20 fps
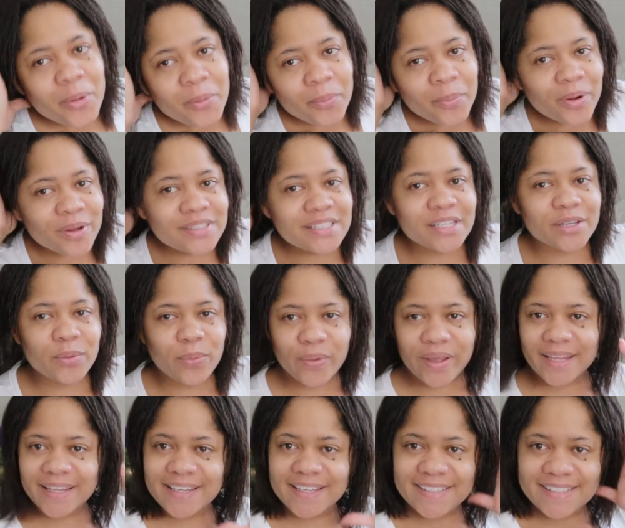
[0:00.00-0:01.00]
Most of the
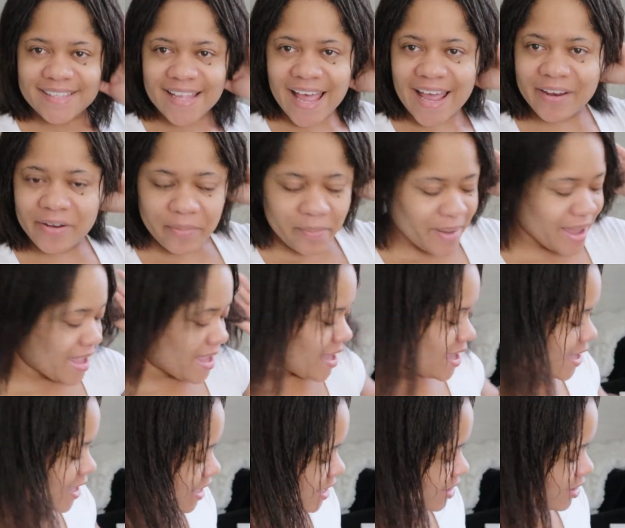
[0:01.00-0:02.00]
wetness out of my
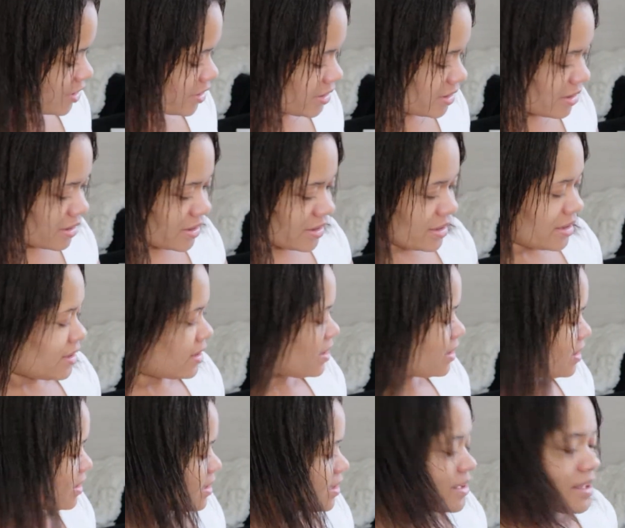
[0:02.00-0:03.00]
hair.
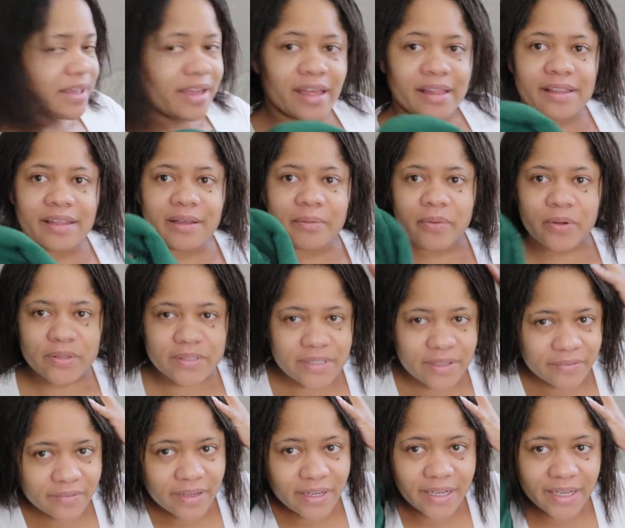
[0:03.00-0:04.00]
I think most
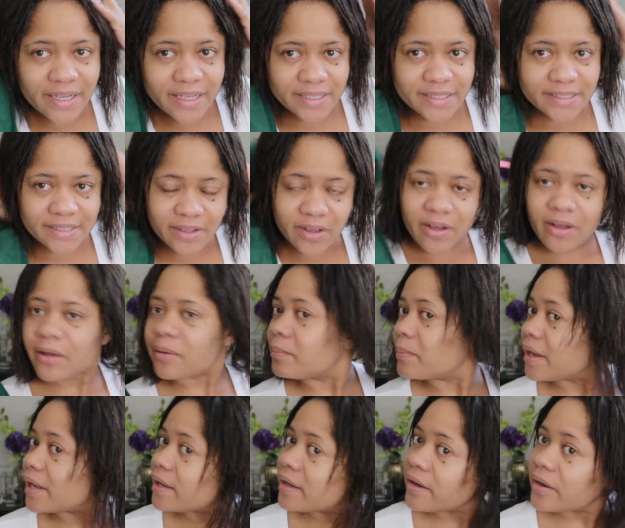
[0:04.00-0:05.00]
of it is gone.
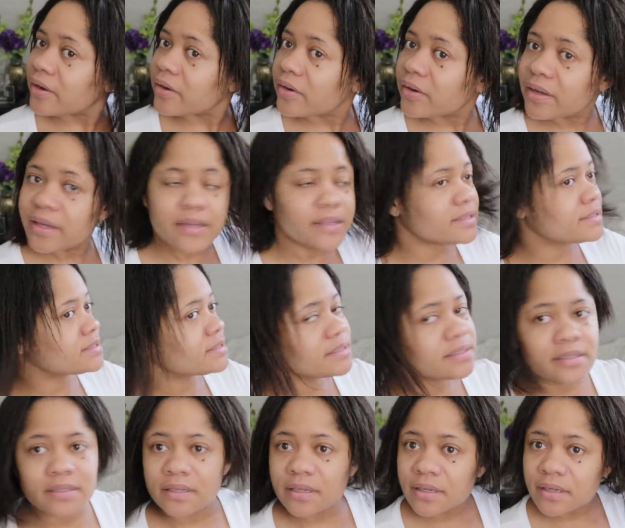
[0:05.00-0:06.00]
My hair is
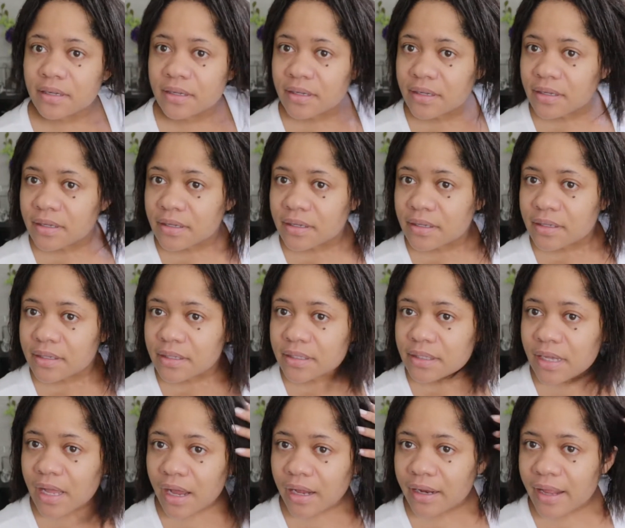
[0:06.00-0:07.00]

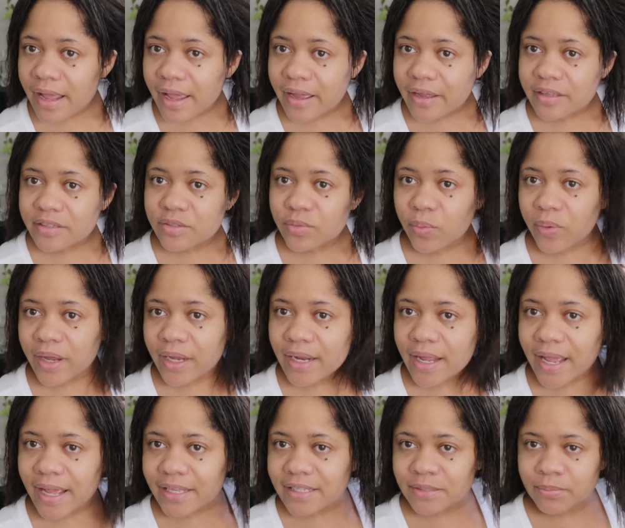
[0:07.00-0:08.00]
not as wet
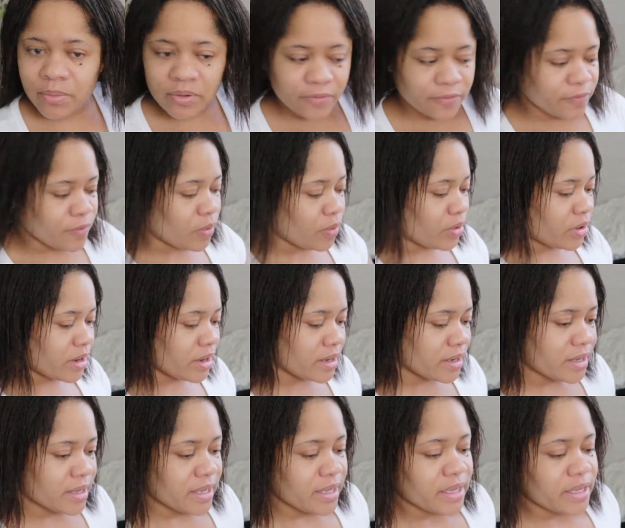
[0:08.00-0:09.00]
as
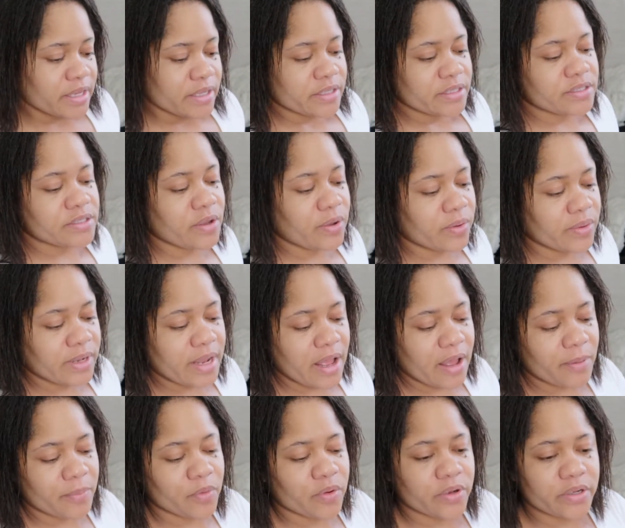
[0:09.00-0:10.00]
before. So
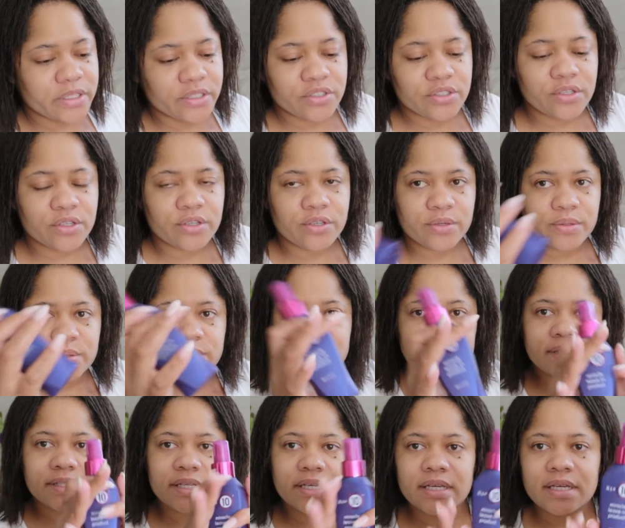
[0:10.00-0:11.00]
now I'm going to
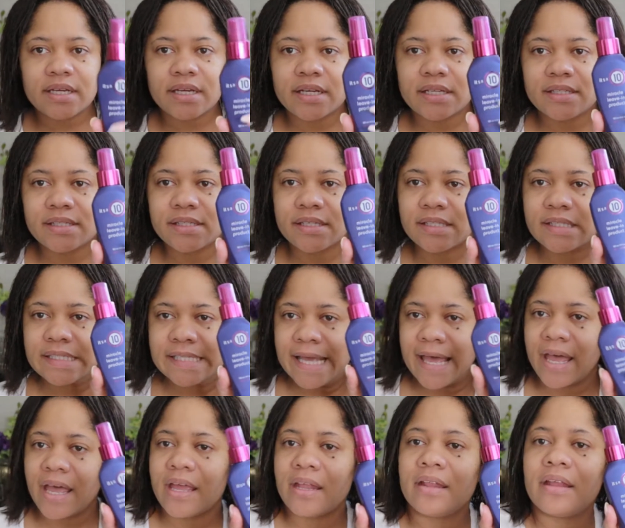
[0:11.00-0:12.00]
use the It's a
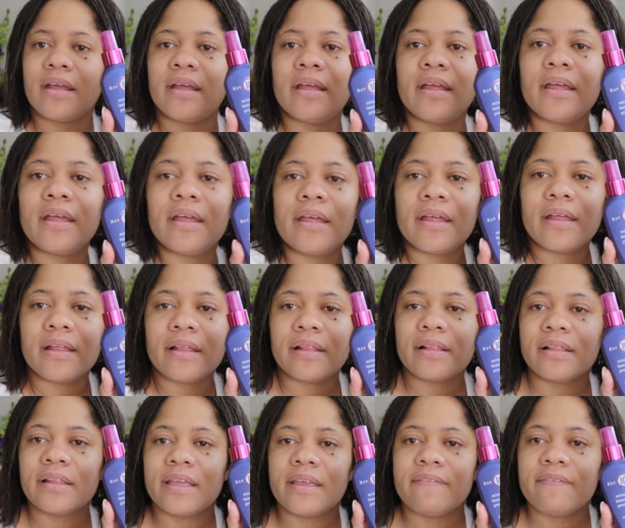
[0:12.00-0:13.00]
10
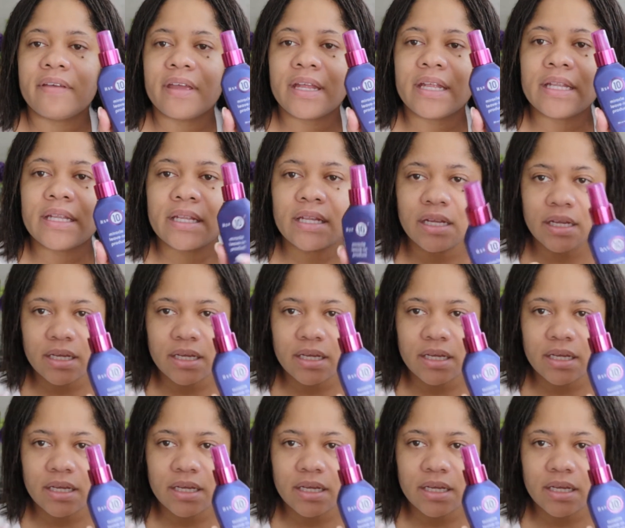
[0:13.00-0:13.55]
leave-in